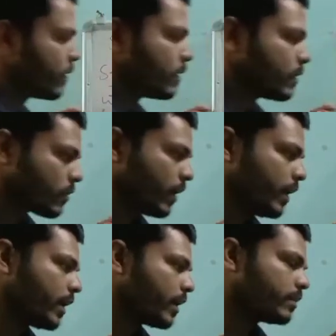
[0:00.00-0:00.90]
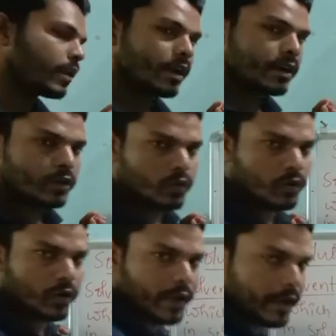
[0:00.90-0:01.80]
So here there are two
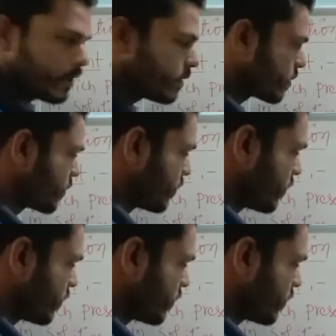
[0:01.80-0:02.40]
quantities.